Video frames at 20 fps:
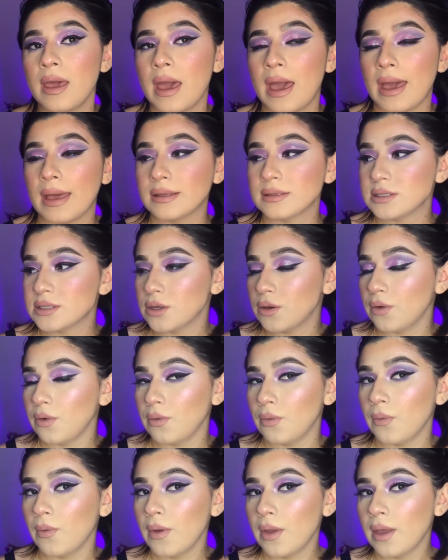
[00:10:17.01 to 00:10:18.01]
And
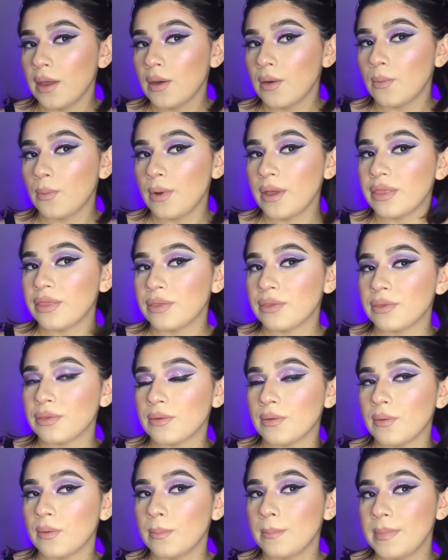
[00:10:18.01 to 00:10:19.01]
so with
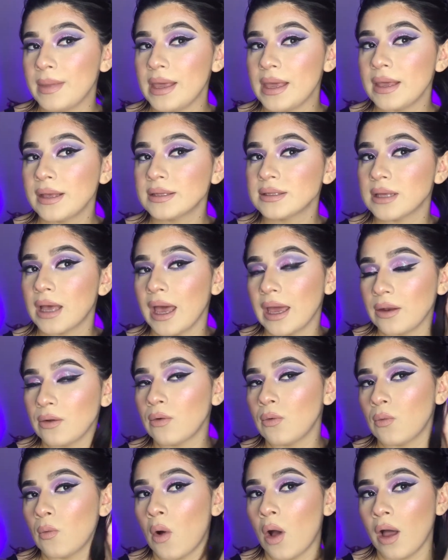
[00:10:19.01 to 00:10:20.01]
me, I
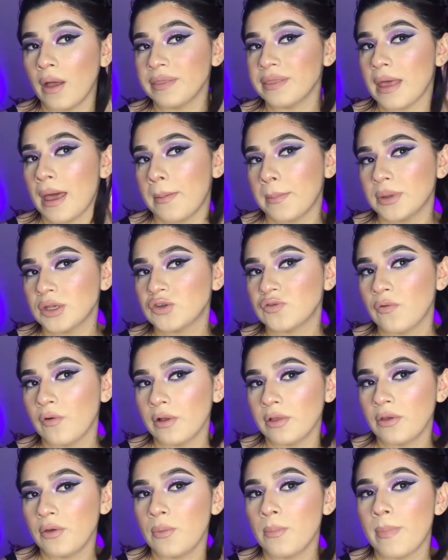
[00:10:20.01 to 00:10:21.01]
don't want that much
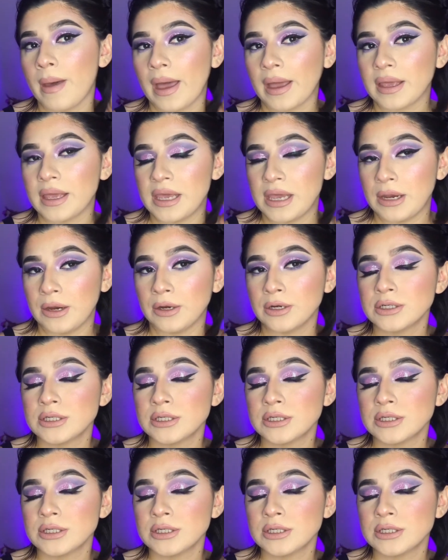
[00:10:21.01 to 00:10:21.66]
volume back here.